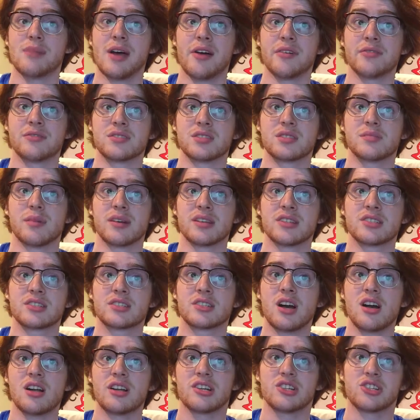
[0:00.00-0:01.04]
Mountains by
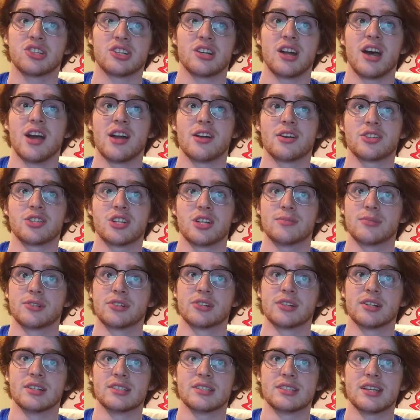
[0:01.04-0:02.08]
Scottish and Irish
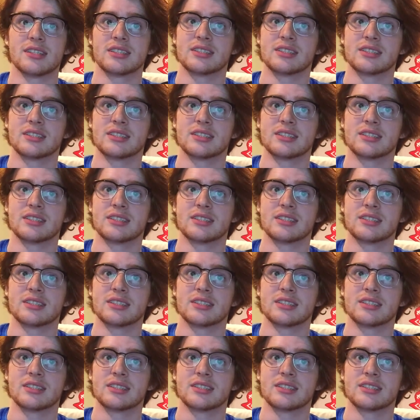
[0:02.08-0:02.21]
immigrants